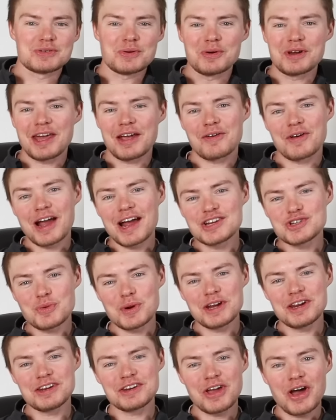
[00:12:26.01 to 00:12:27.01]
So when I
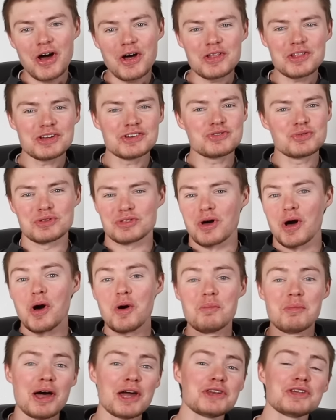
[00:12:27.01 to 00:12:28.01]
graduated college with
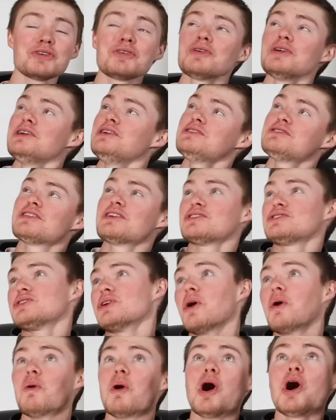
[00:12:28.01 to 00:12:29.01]
all my degrees that
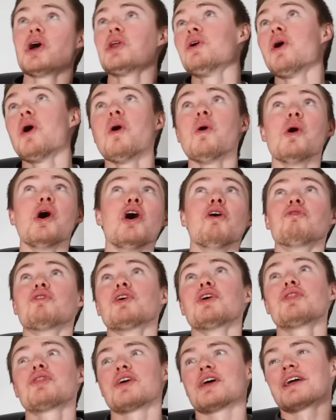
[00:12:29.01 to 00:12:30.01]
show I know
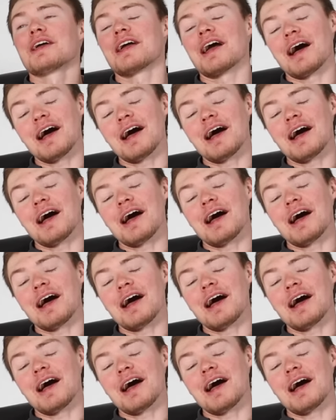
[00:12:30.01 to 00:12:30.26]
everything,